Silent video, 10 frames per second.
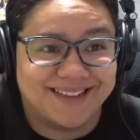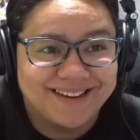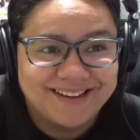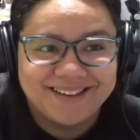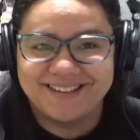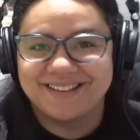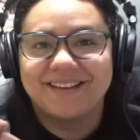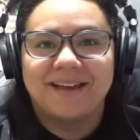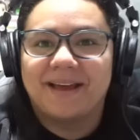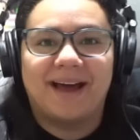I
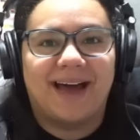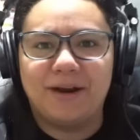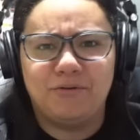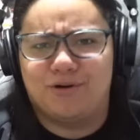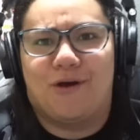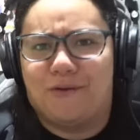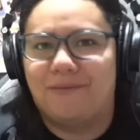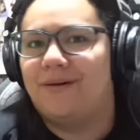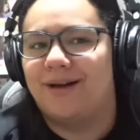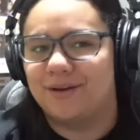don't
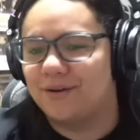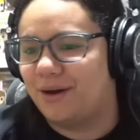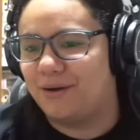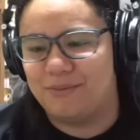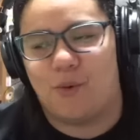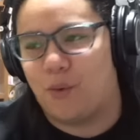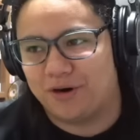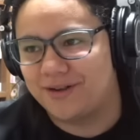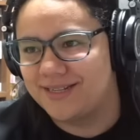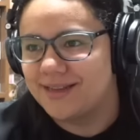know. I don't know how it
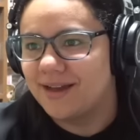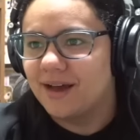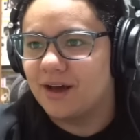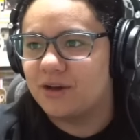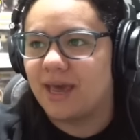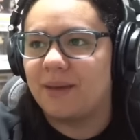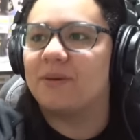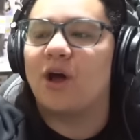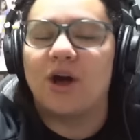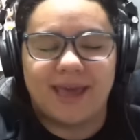works. Okay, but okay,